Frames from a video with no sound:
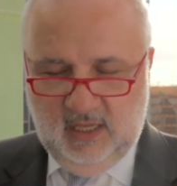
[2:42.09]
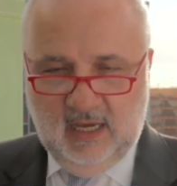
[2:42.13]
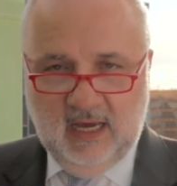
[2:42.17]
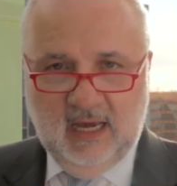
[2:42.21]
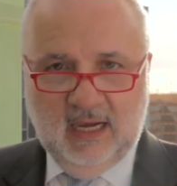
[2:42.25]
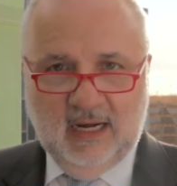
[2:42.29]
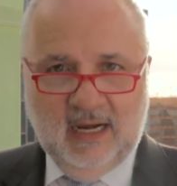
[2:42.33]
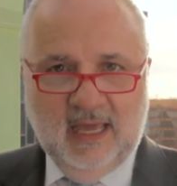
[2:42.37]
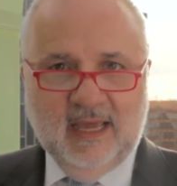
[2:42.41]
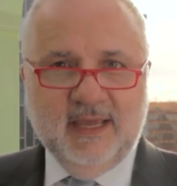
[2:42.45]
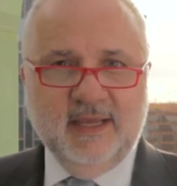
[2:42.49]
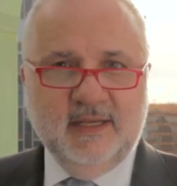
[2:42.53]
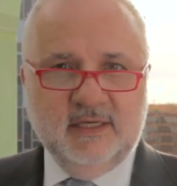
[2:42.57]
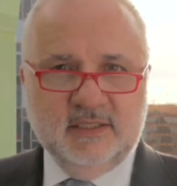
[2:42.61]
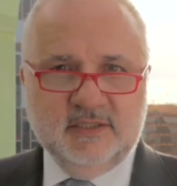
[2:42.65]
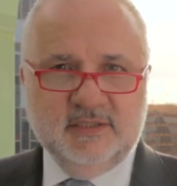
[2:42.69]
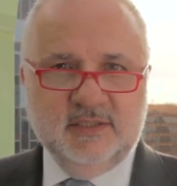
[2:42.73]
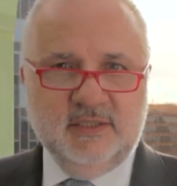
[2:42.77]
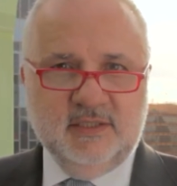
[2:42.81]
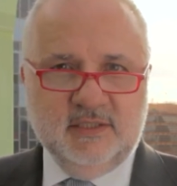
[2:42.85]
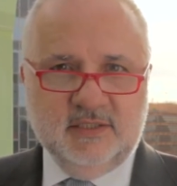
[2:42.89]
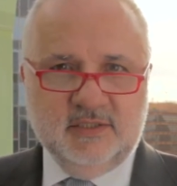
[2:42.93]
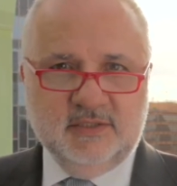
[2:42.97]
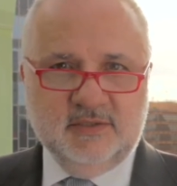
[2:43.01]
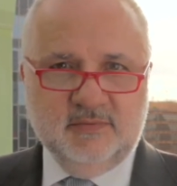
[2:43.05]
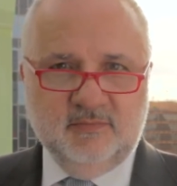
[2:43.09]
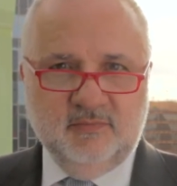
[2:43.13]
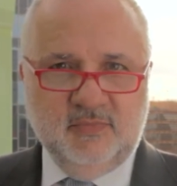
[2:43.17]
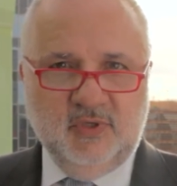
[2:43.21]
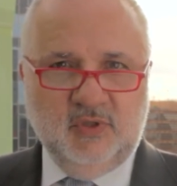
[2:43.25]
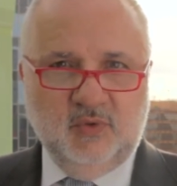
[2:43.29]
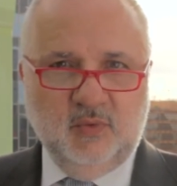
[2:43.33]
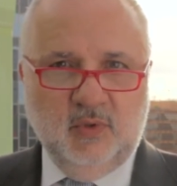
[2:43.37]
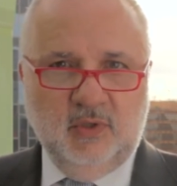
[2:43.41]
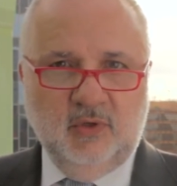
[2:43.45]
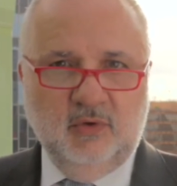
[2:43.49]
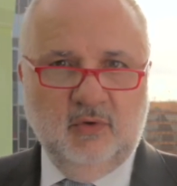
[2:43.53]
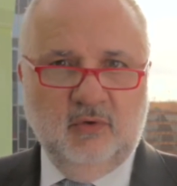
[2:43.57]
alliances
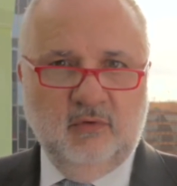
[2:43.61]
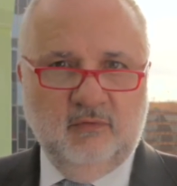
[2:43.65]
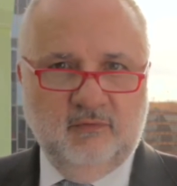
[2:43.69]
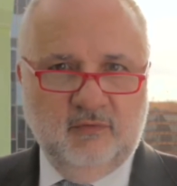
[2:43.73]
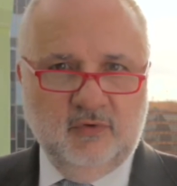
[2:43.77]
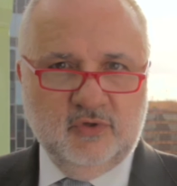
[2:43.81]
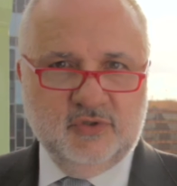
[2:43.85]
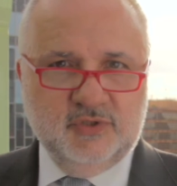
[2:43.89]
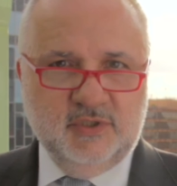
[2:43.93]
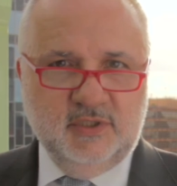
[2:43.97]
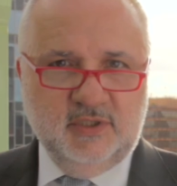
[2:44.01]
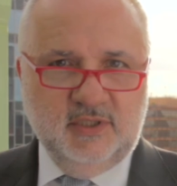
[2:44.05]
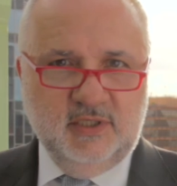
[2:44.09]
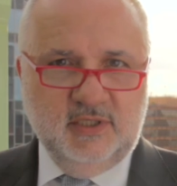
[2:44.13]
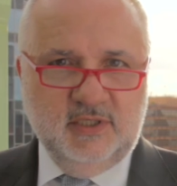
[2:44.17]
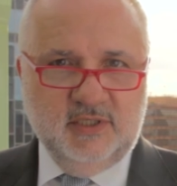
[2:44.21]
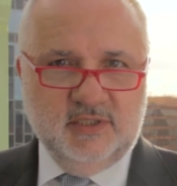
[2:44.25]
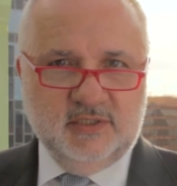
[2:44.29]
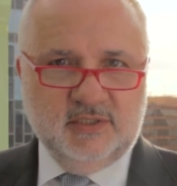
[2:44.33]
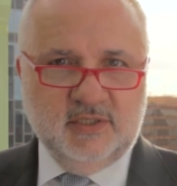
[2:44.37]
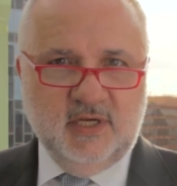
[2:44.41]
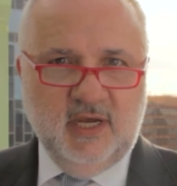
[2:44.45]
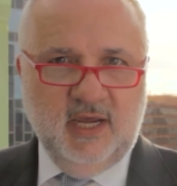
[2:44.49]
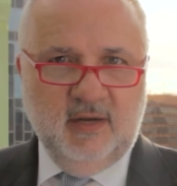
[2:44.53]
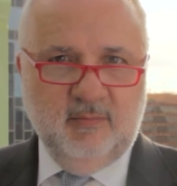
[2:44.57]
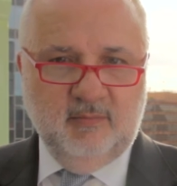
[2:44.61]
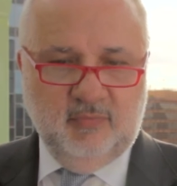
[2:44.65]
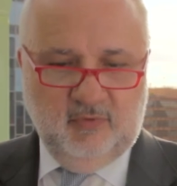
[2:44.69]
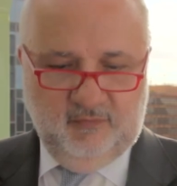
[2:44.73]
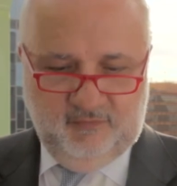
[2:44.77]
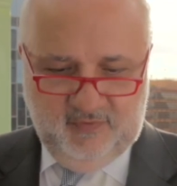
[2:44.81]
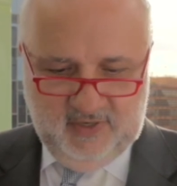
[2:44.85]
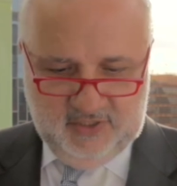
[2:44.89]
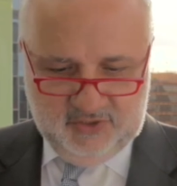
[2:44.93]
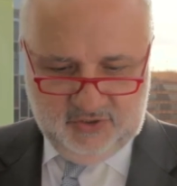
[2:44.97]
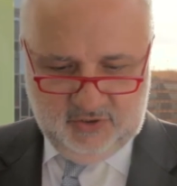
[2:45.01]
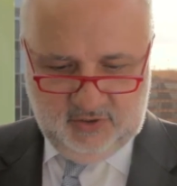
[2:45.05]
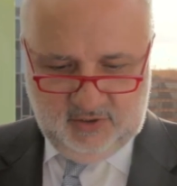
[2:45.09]
between universities and
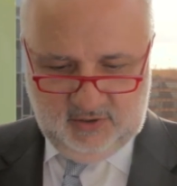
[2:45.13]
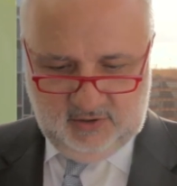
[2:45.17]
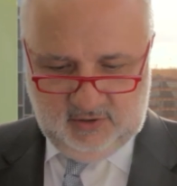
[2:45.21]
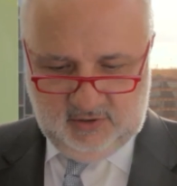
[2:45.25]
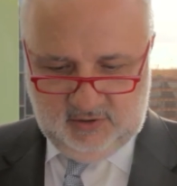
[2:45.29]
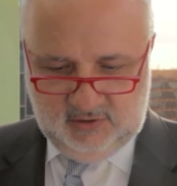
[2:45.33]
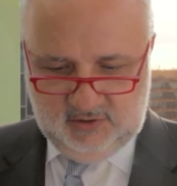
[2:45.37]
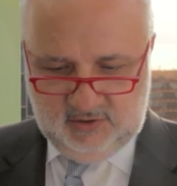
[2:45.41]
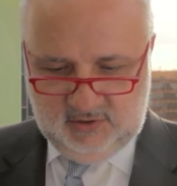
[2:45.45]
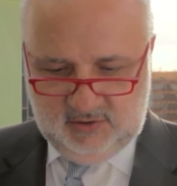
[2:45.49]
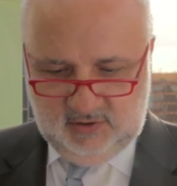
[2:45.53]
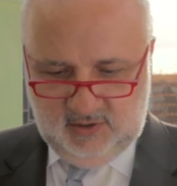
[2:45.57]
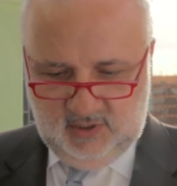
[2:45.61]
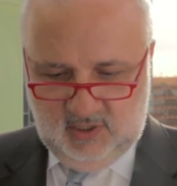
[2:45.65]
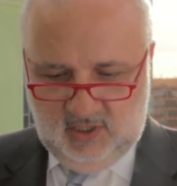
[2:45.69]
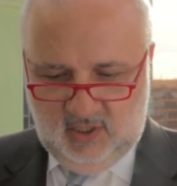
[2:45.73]
professionals